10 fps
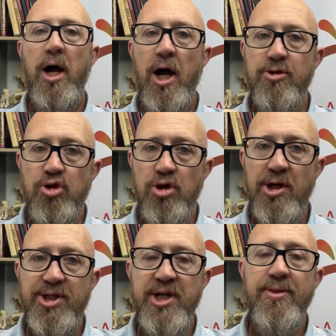
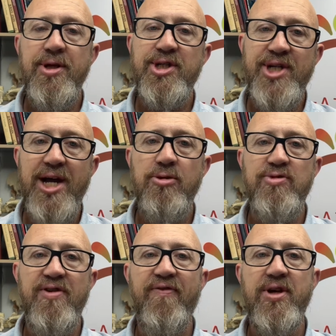Adjusting the
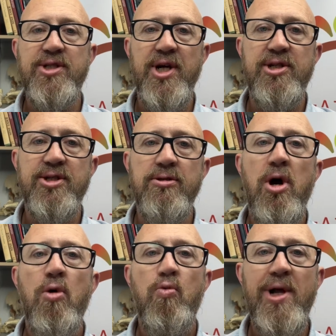secondary fixation
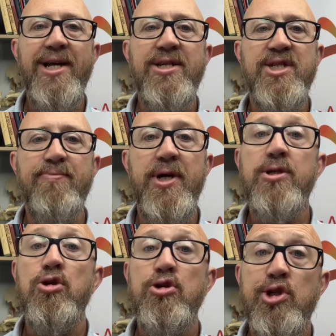will exhibit
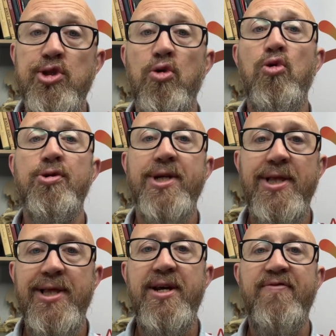
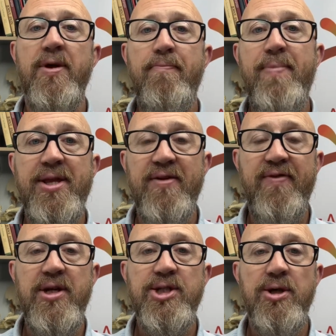short-lived
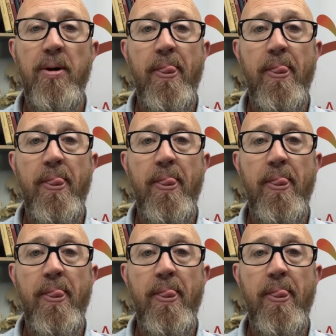benefits.